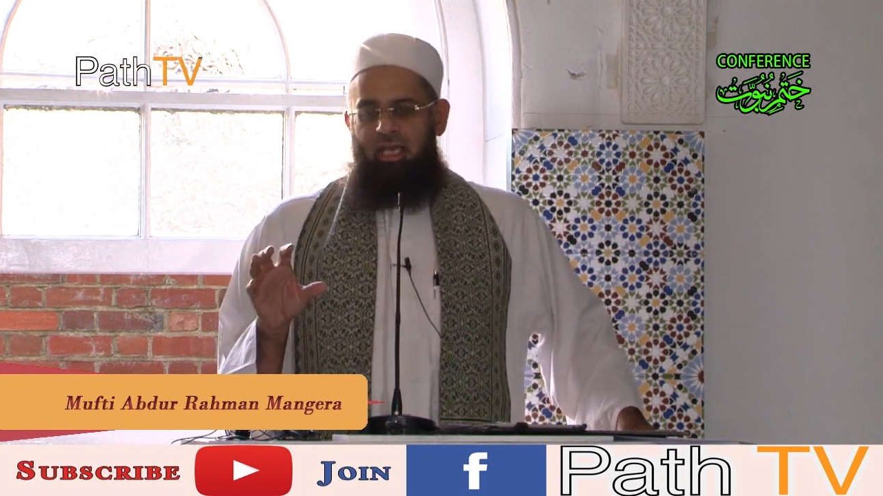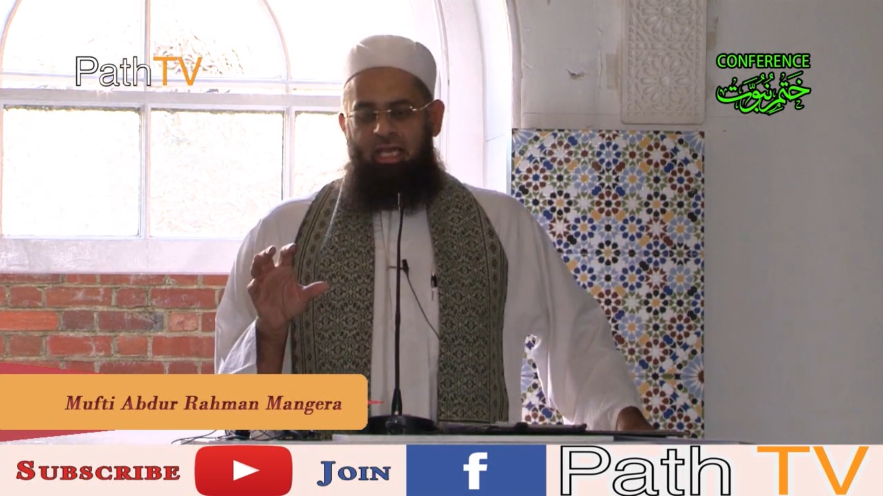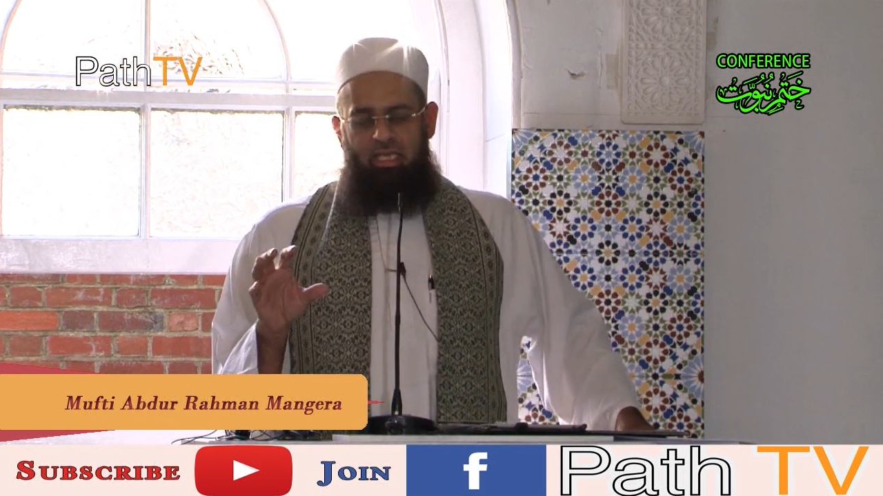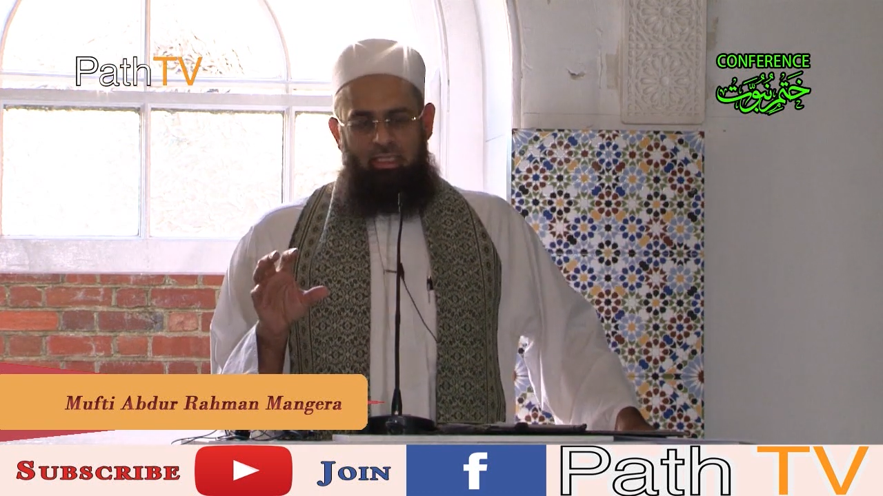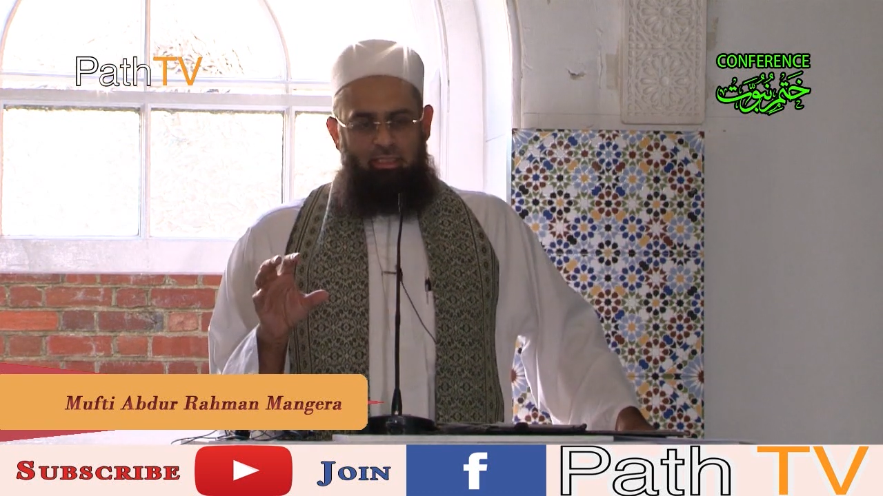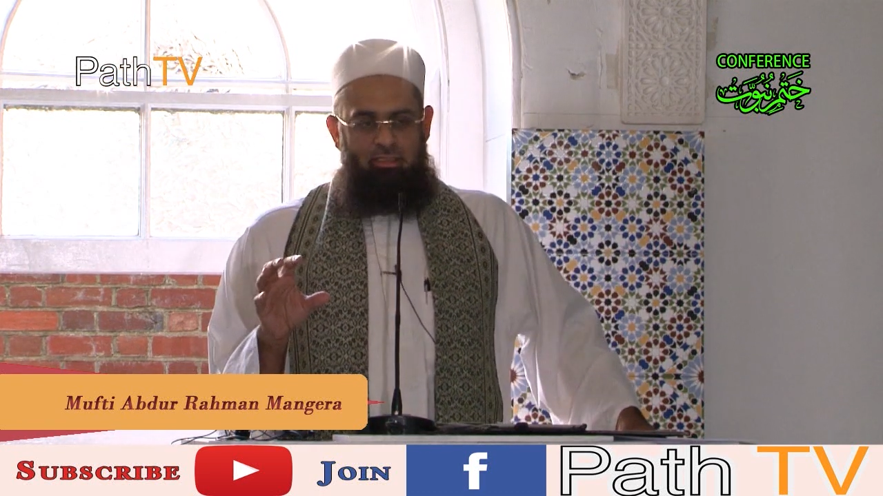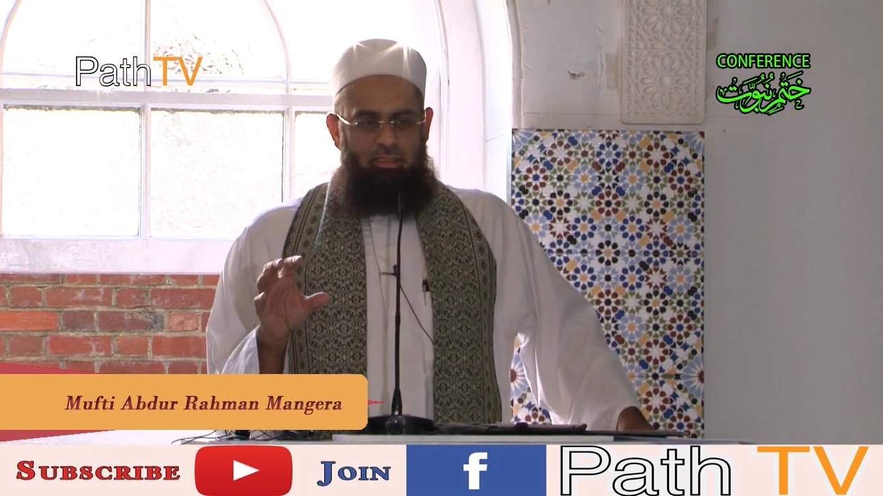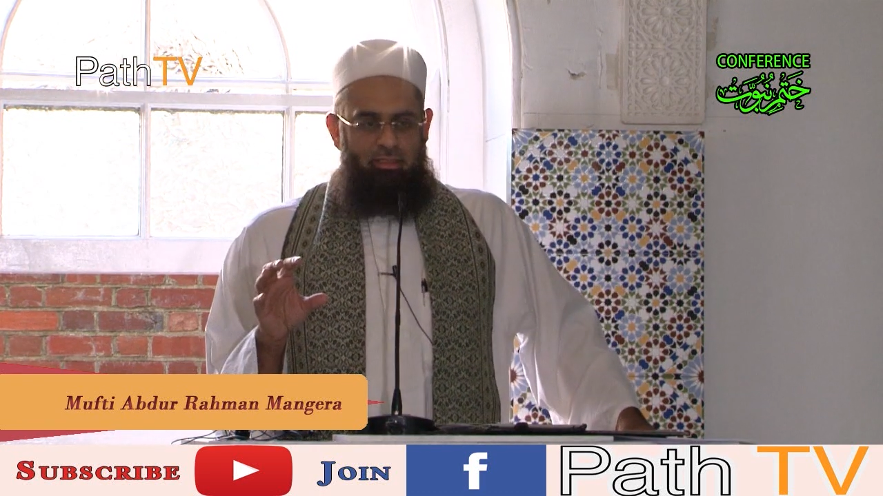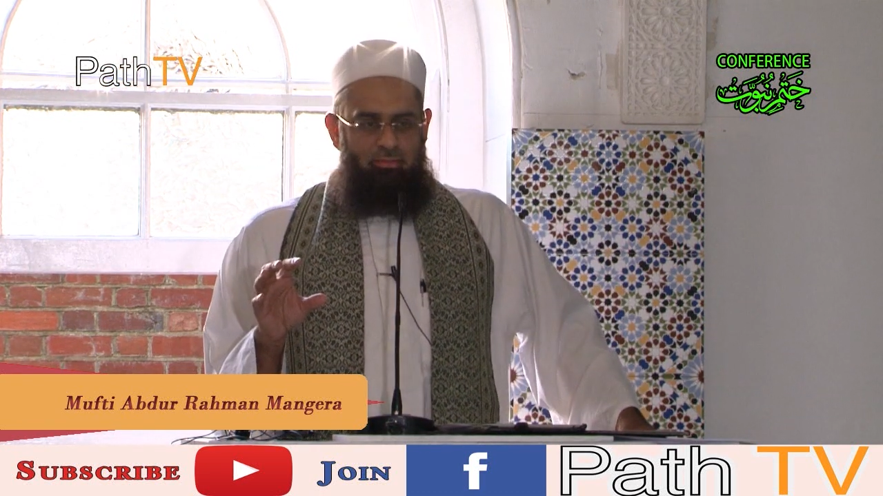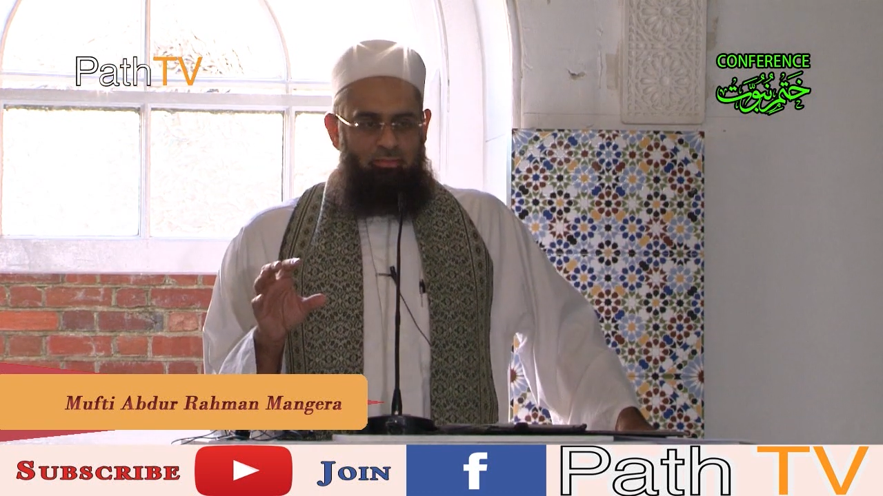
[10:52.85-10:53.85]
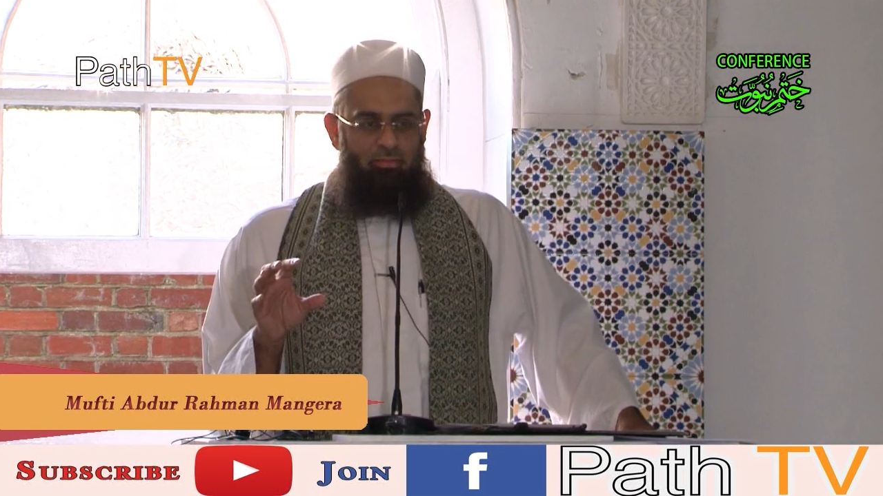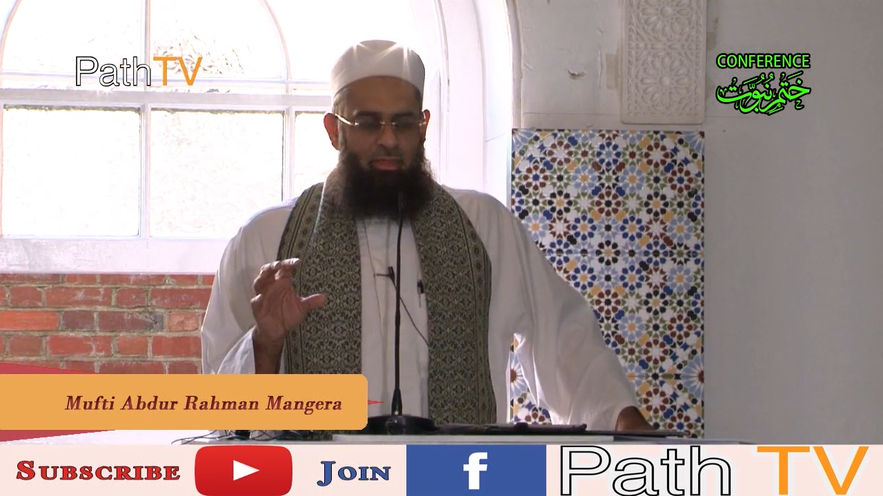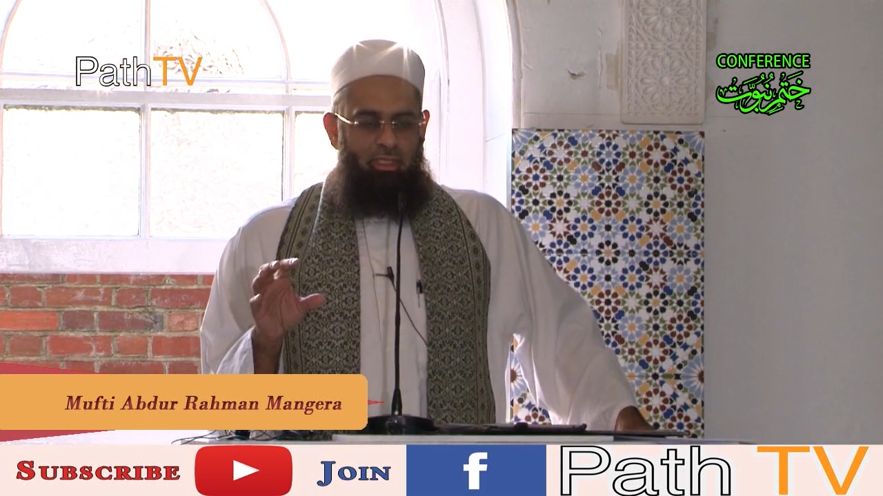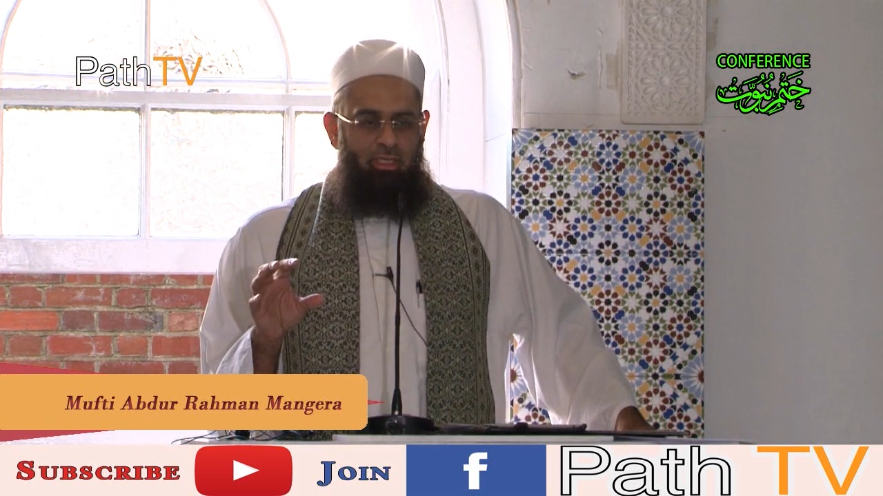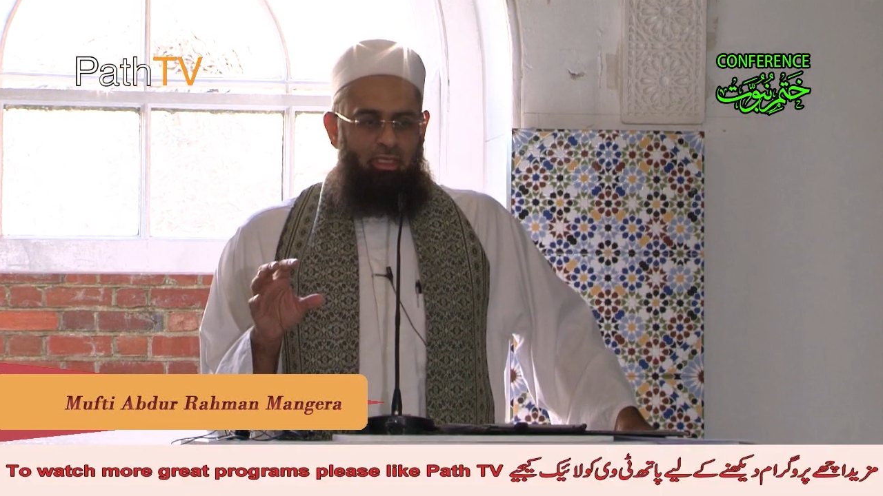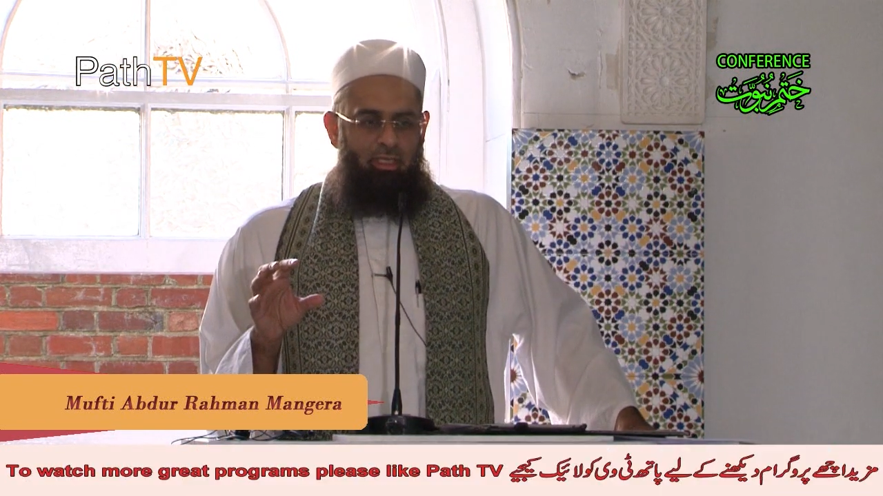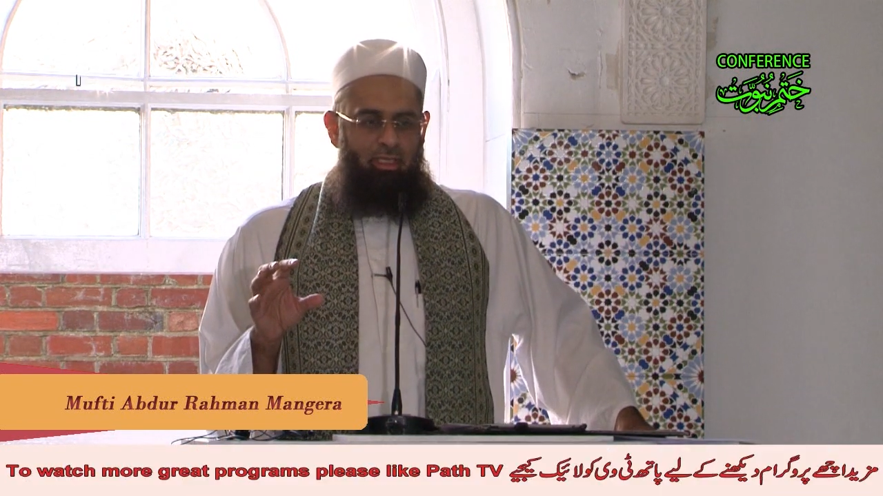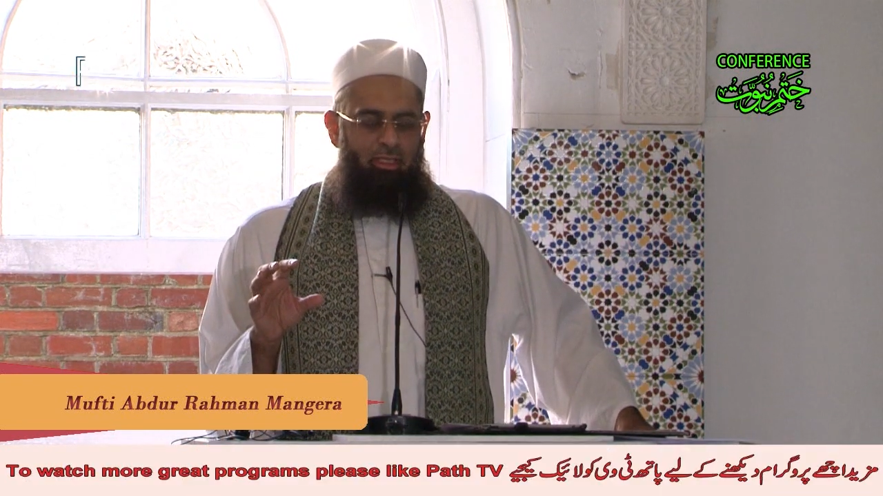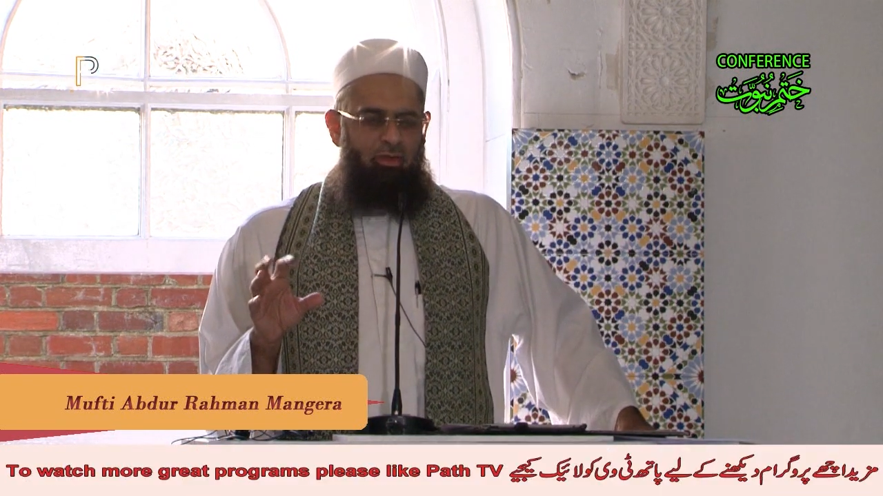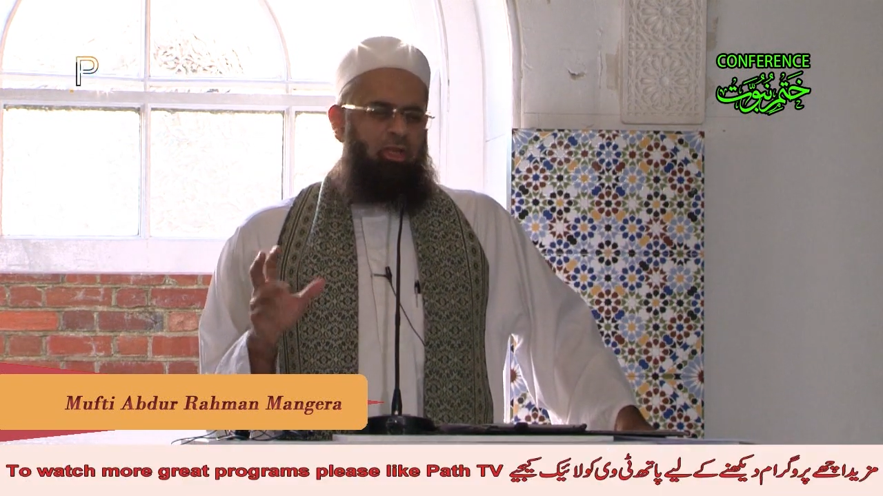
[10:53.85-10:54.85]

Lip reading: And there